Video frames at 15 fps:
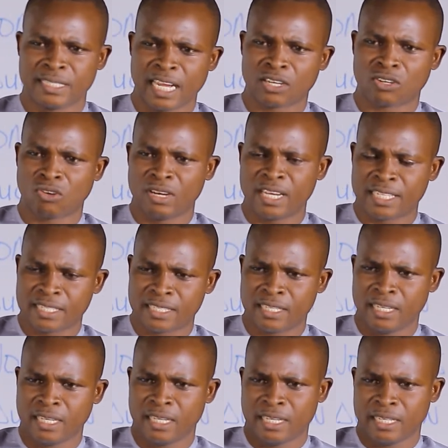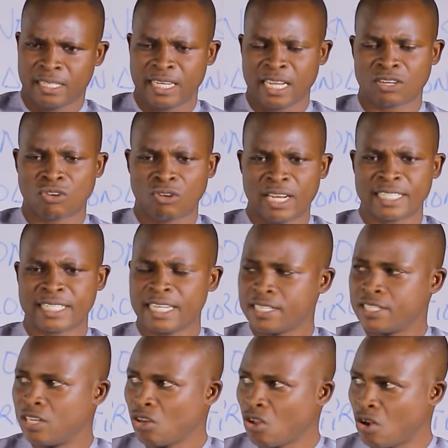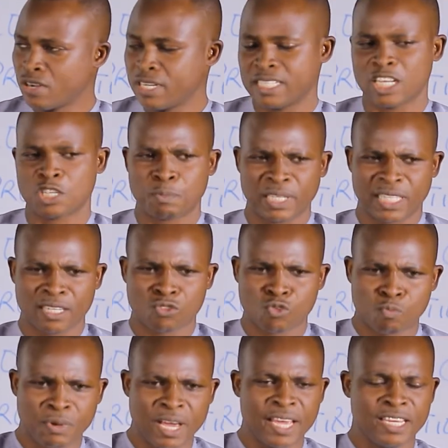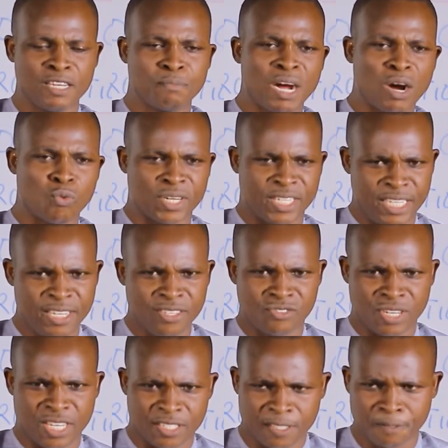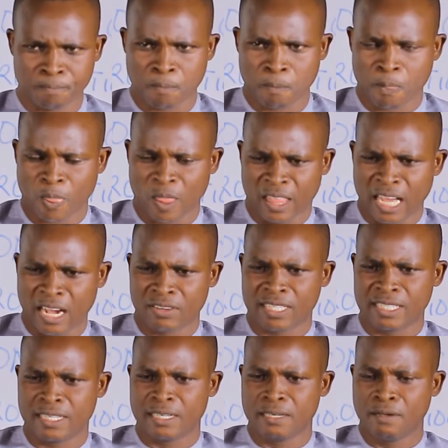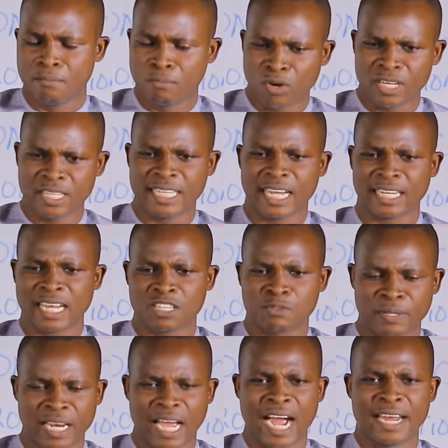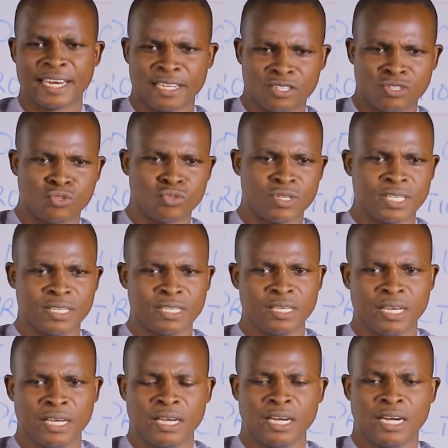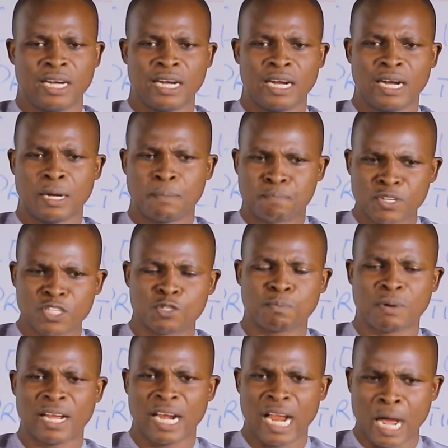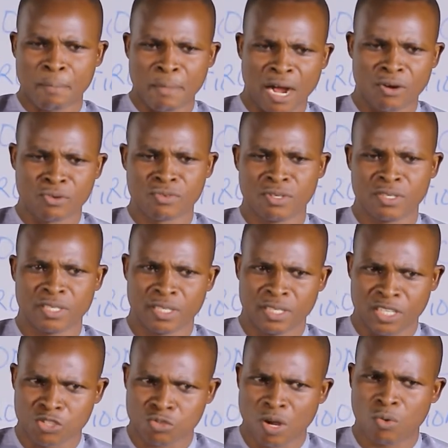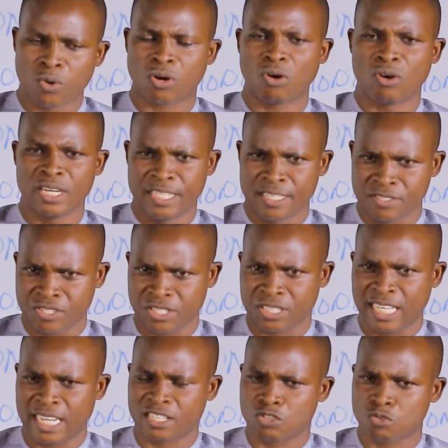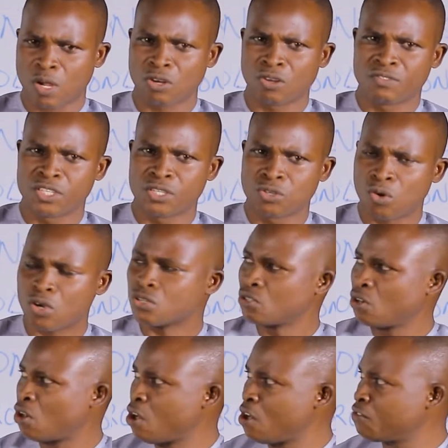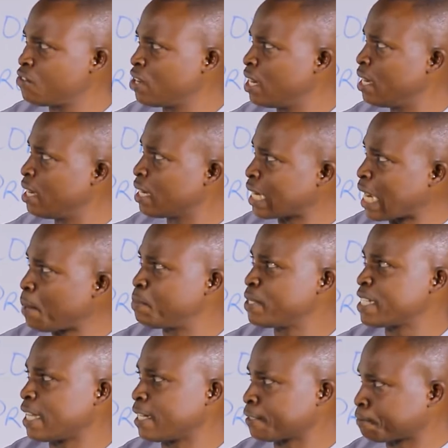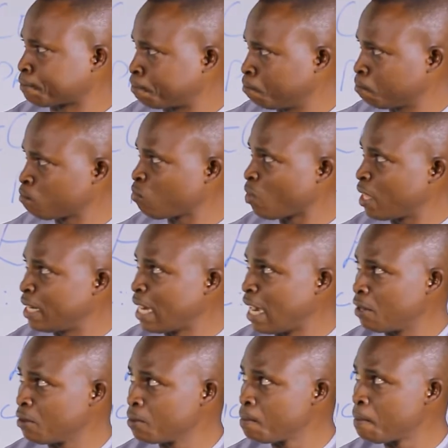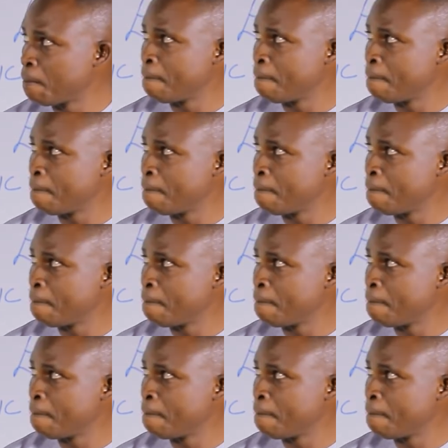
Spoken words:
that collected the loan is expected to pay it back with interest. Now, the money that has been added to the principal amount is what we call interest. That is one of the reward of capital. Now,